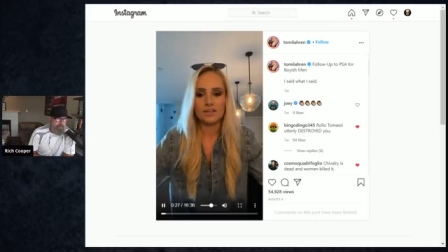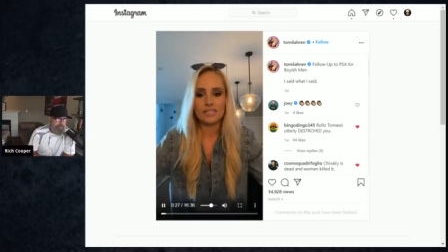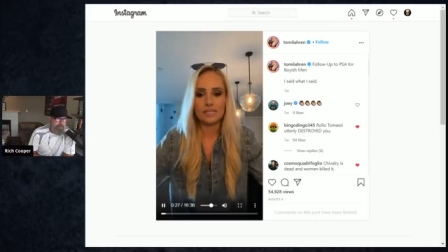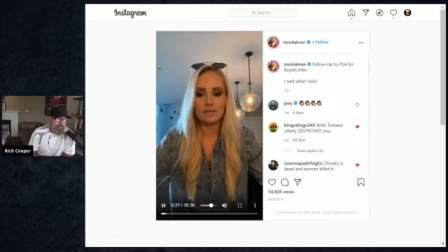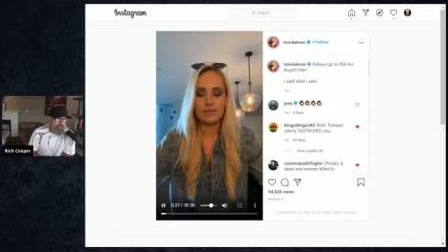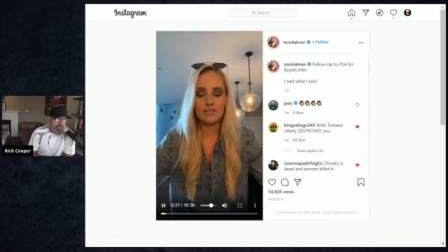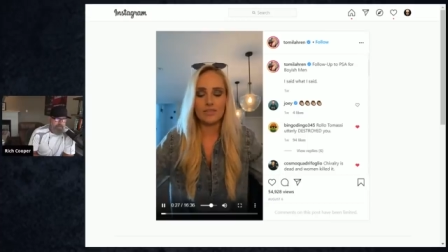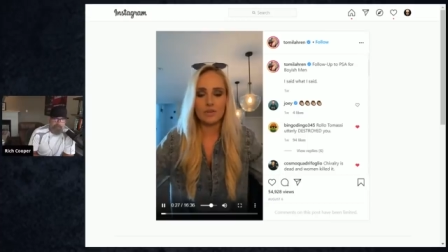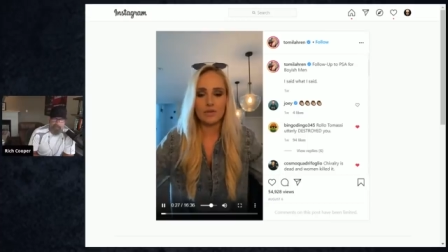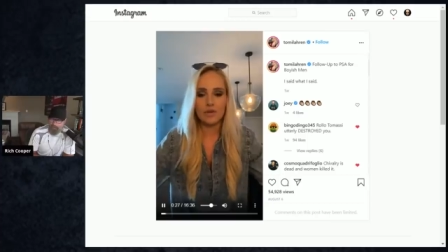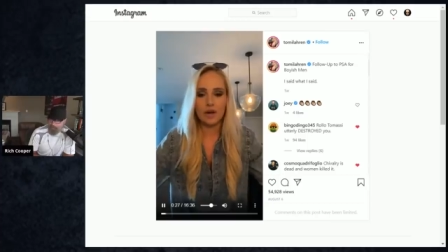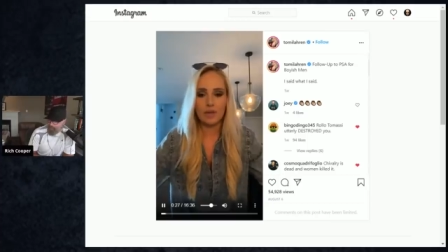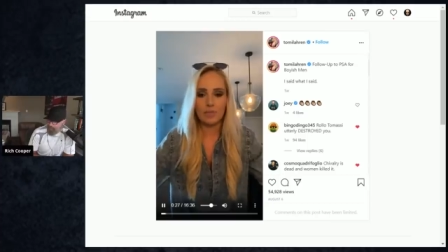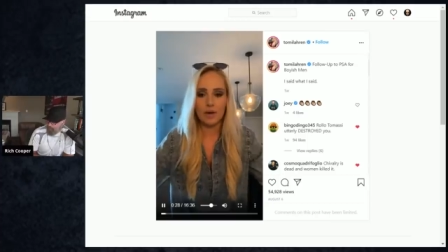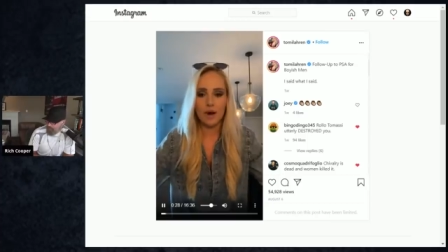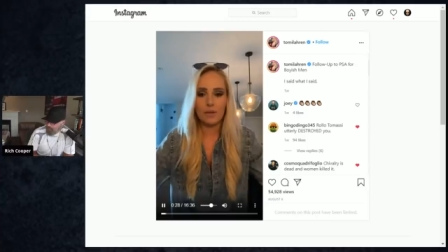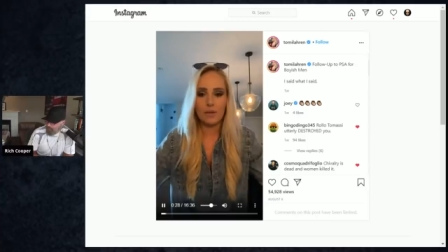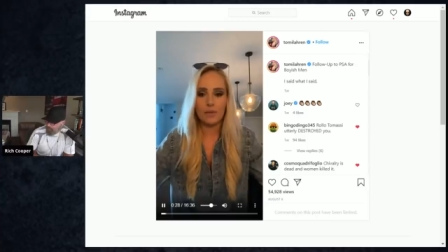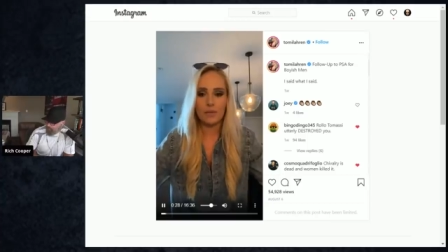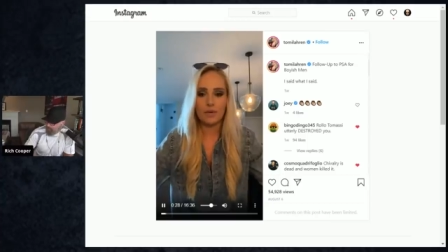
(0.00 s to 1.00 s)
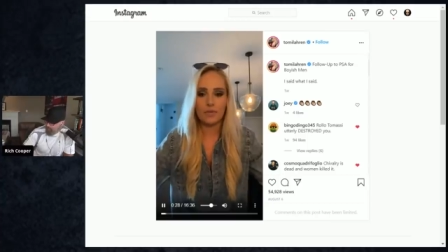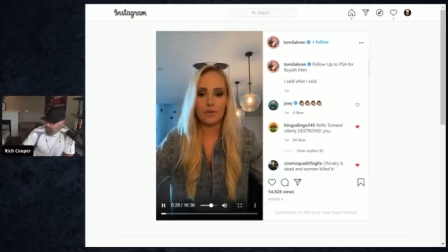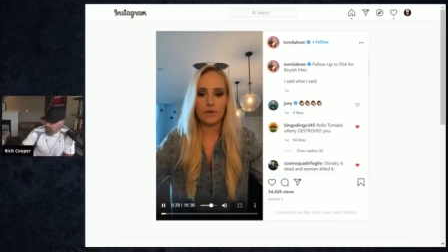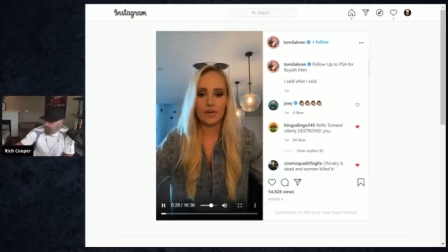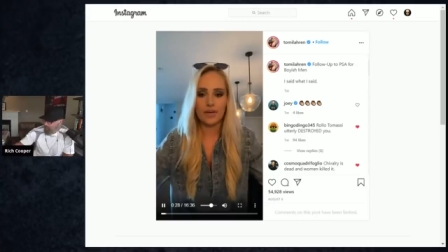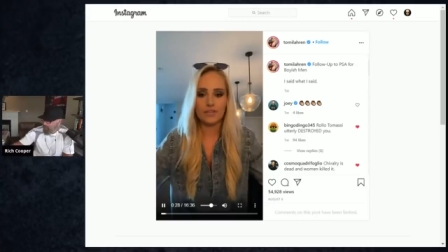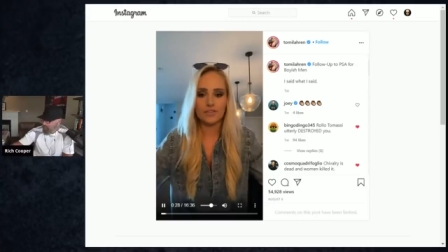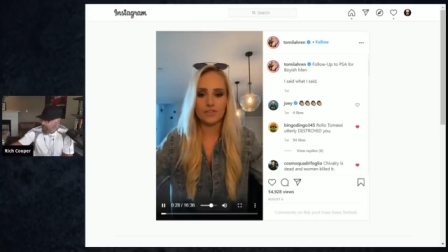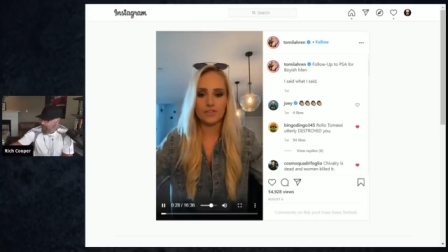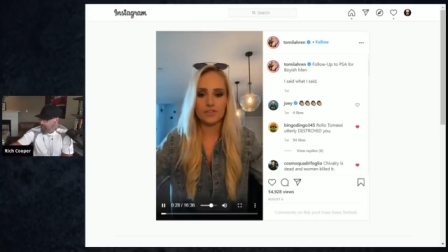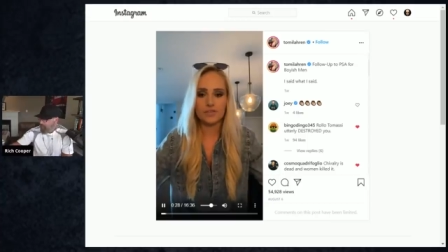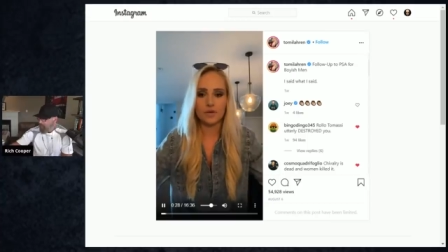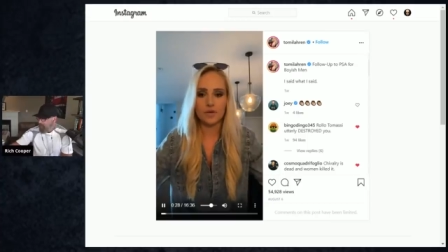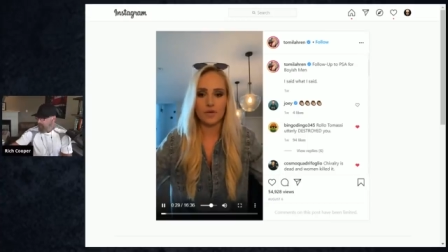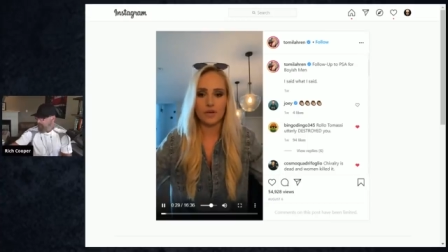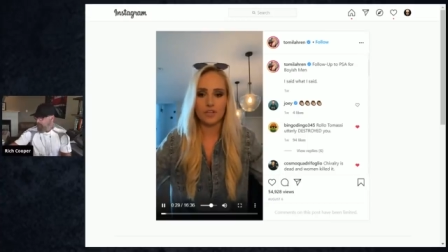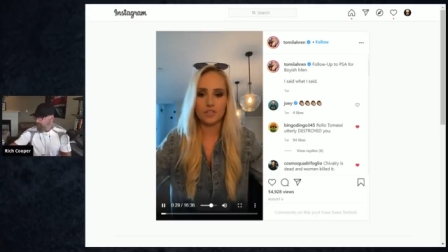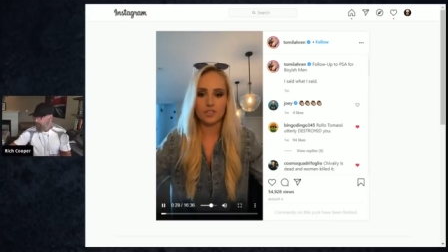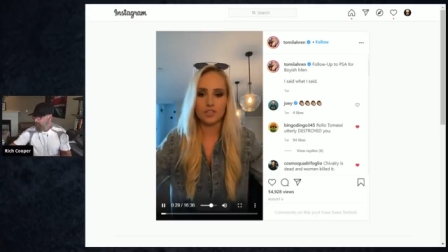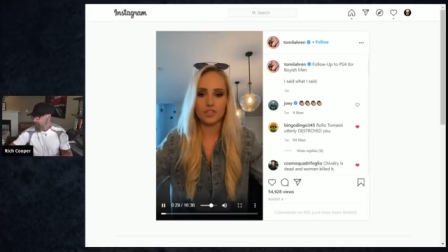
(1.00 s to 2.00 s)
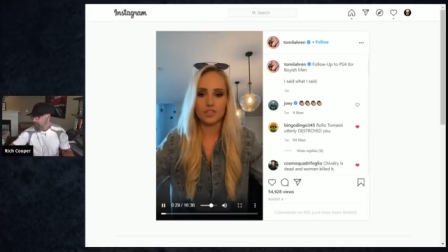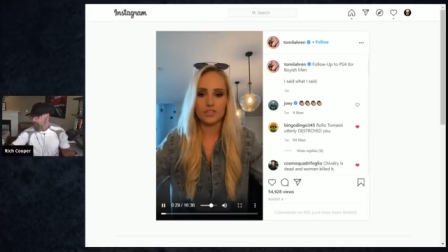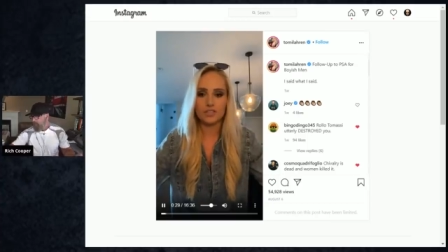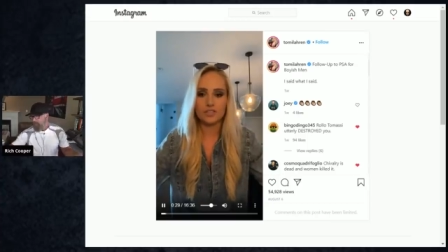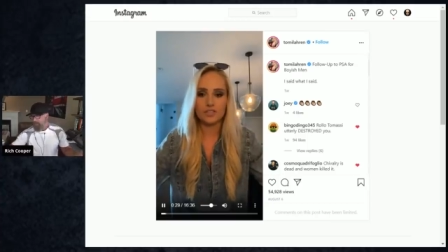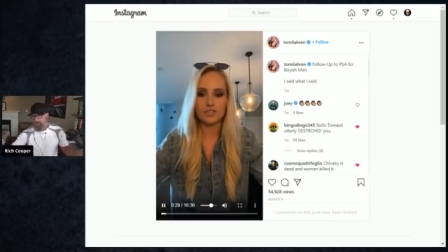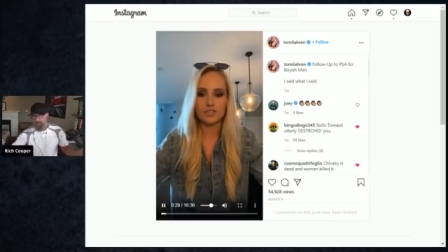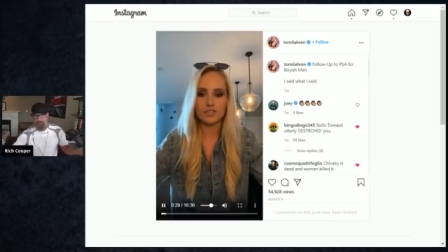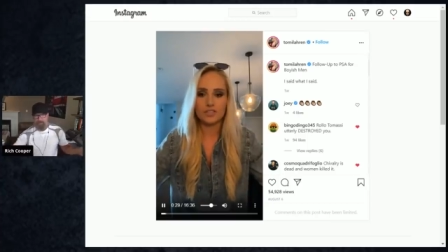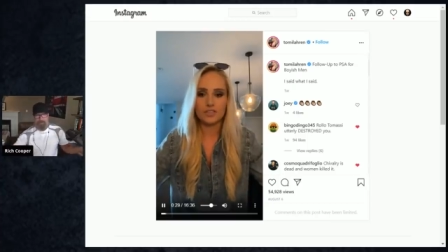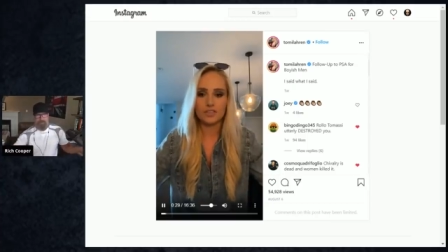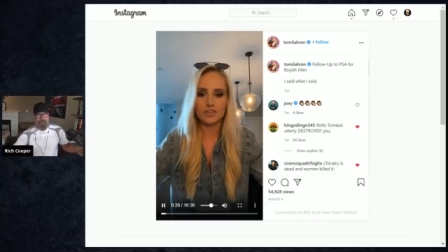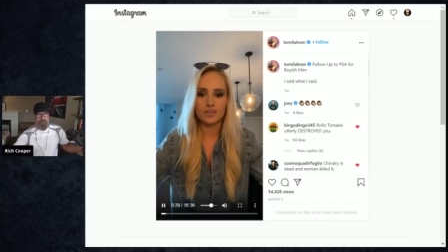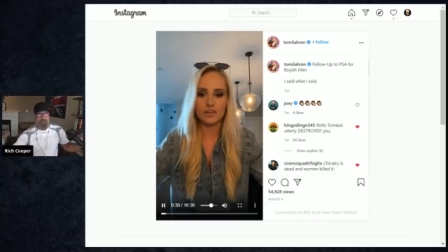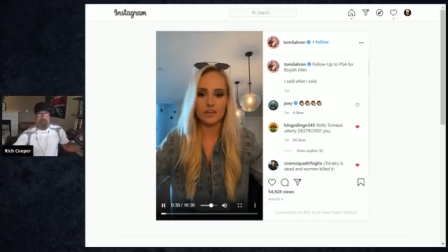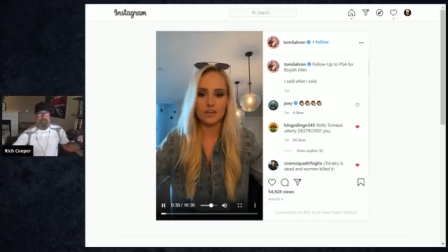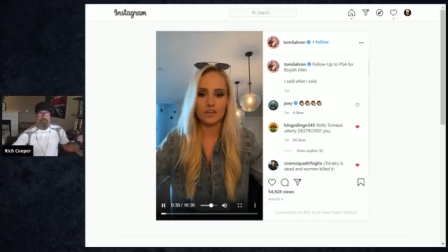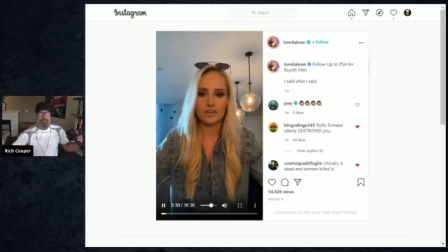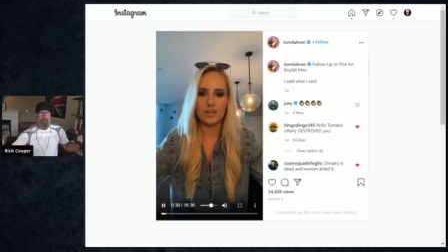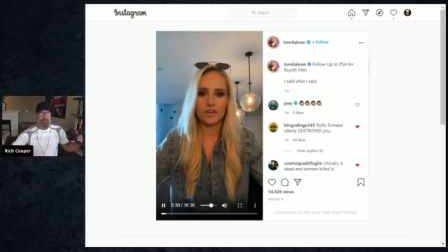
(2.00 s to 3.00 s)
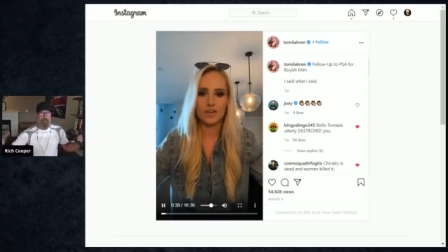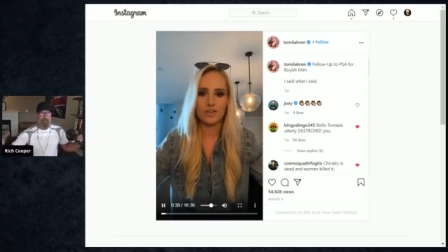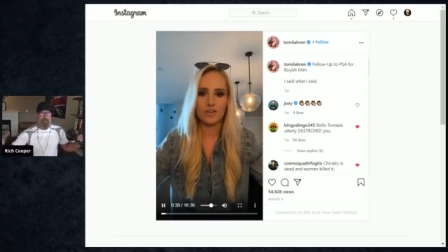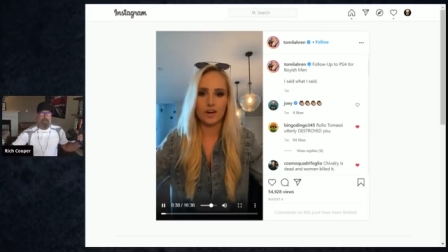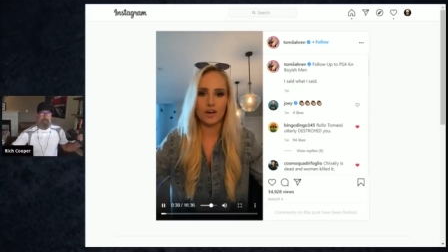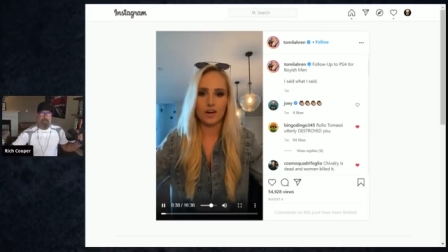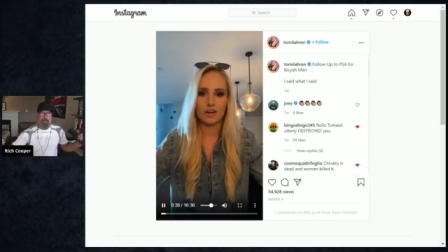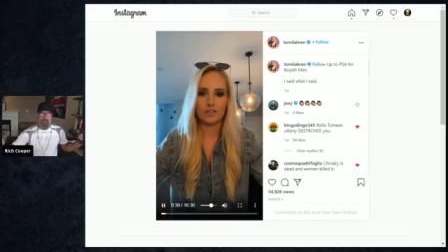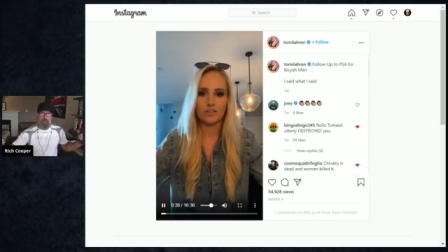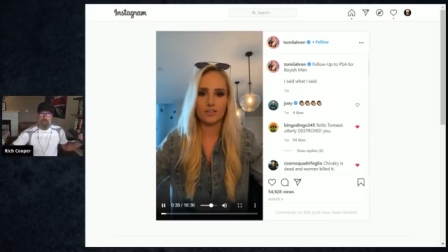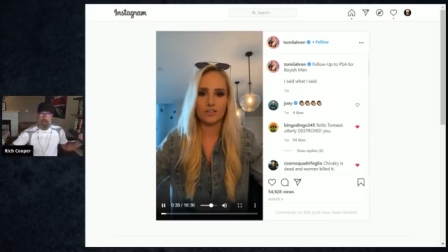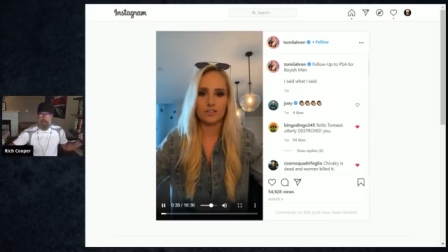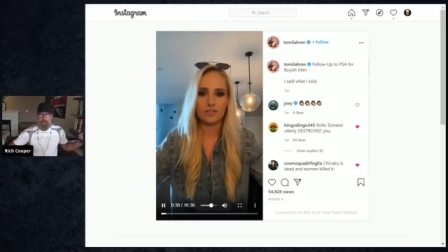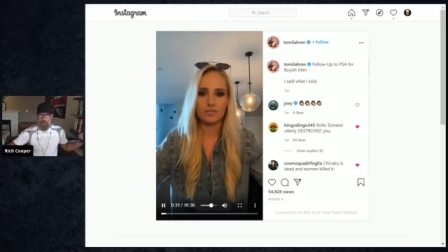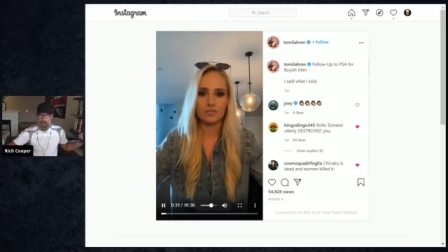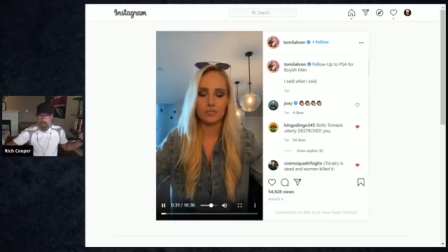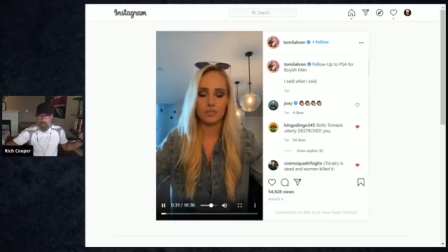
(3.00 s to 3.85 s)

Some of you, I probably will answer some questions later on,